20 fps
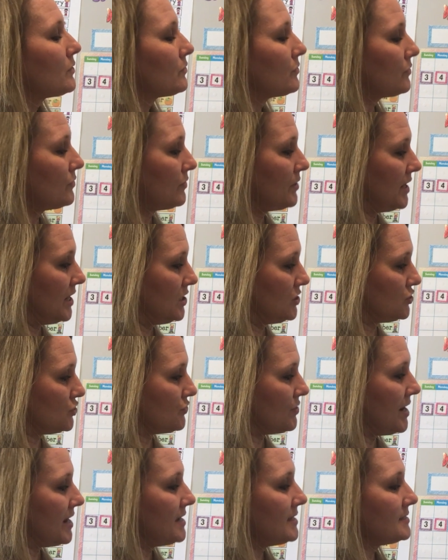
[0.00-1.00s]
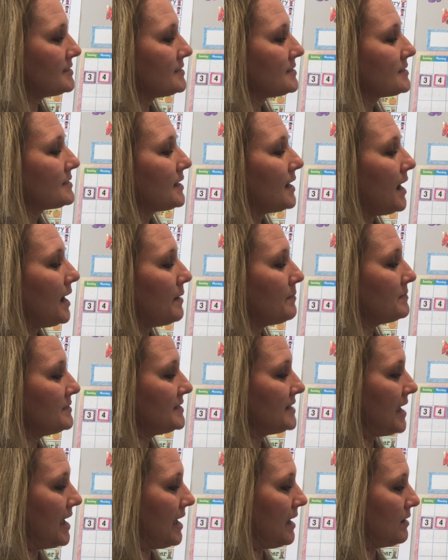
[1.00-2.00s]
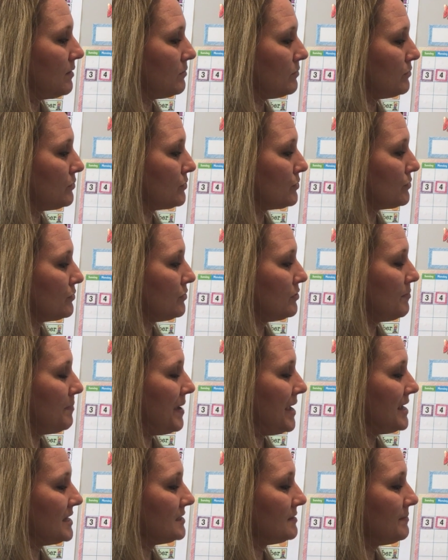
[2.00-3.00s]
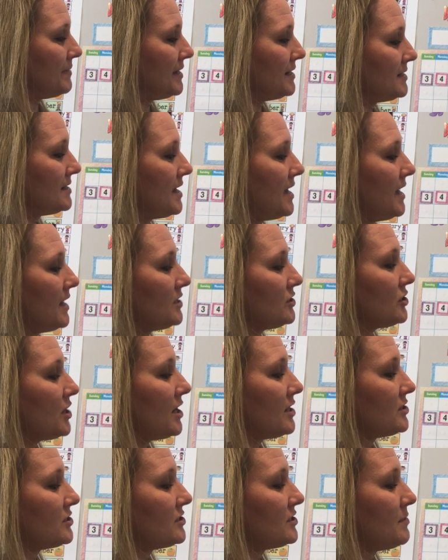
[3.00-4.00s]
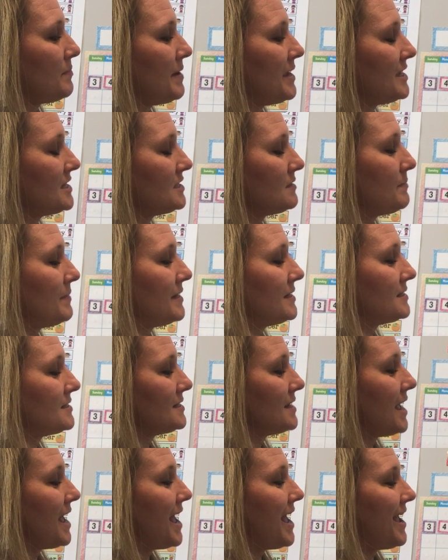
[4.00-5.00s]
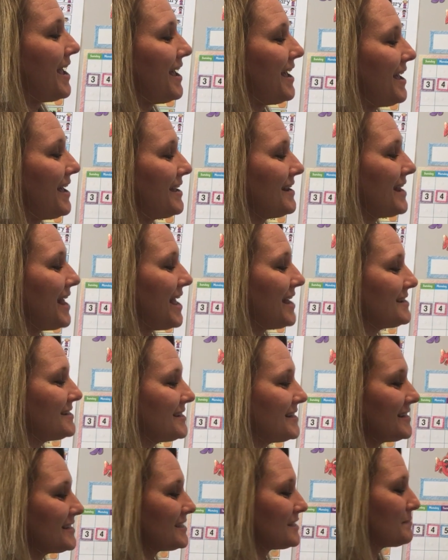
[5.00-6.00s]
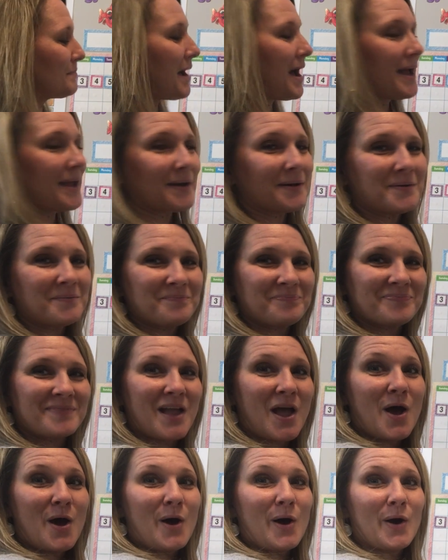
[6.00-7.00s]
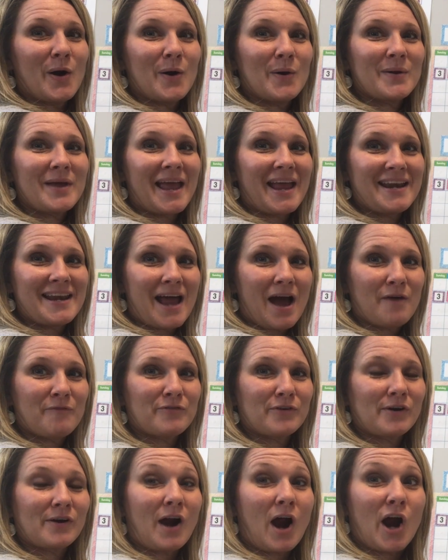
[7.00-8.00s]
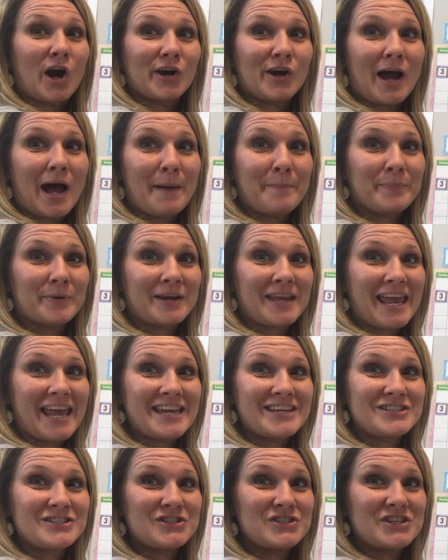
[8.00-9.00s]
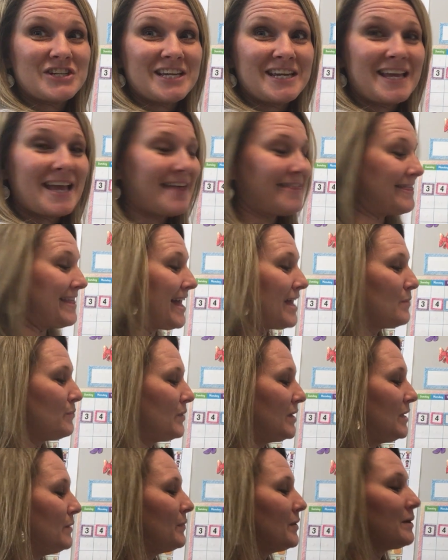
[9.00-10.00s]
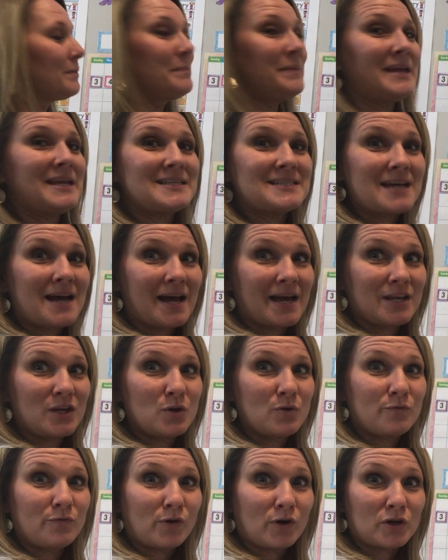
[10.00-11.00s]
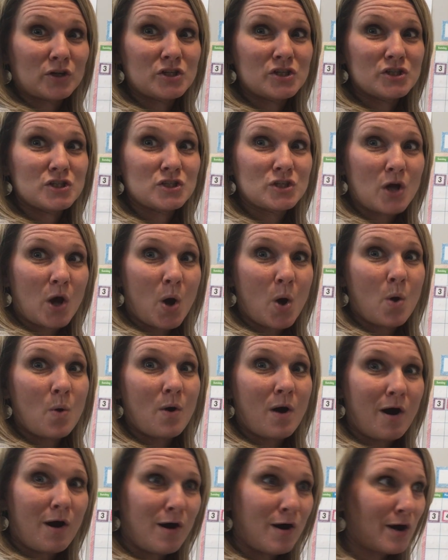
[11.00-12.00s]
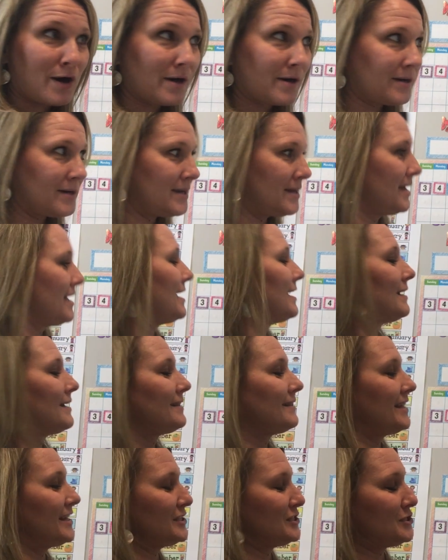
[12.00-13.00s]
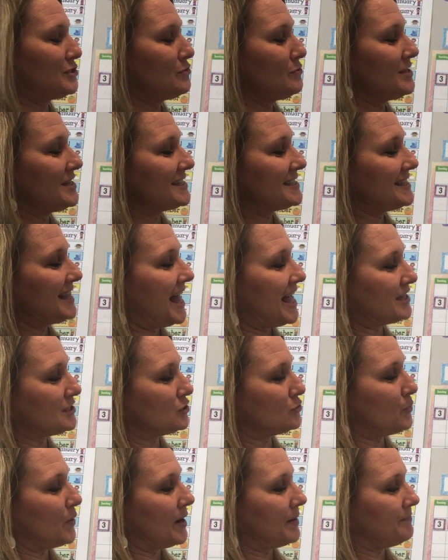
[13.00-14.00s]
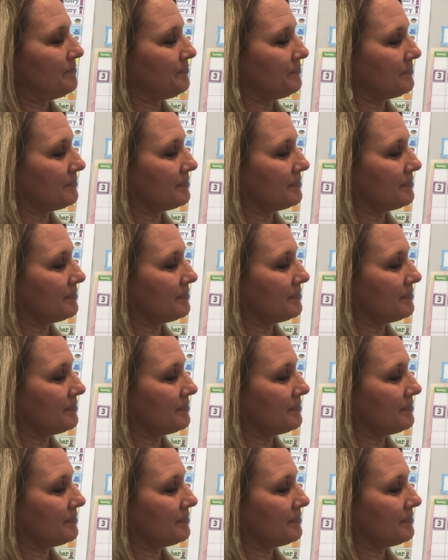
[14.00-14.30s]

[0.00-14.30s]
retrace, come down through the basement, touch the basement, and end in a smile. Okay, now for our uppercase G, and then we will be done. You've worked so hard. Let's do this last one.